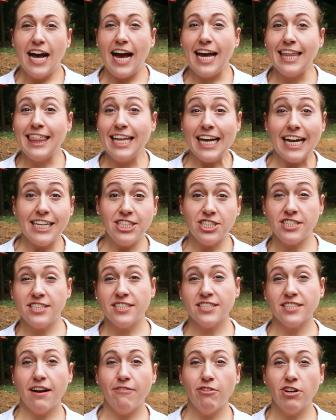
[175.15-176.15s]
I think I just
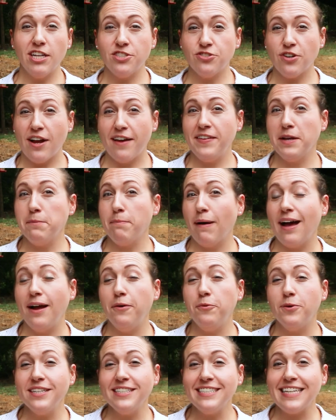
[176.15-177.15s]
discovered it driving
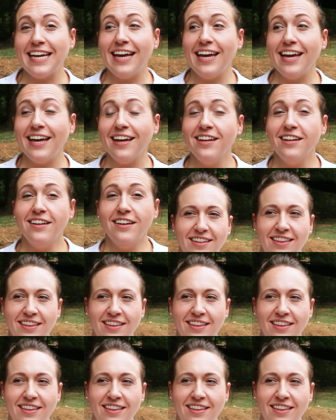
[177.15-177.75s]
by one day.